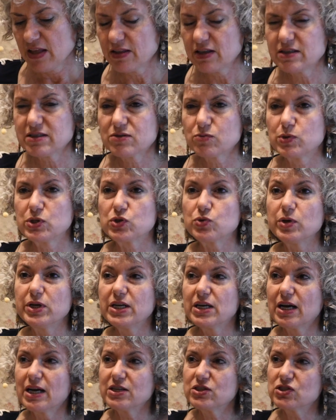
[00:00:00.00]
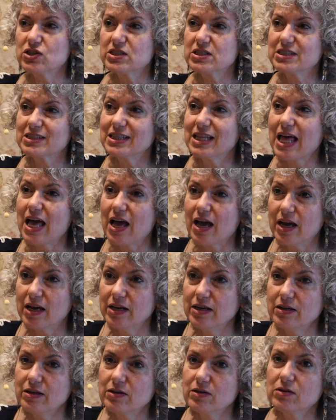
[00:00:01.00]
This retreat I just led,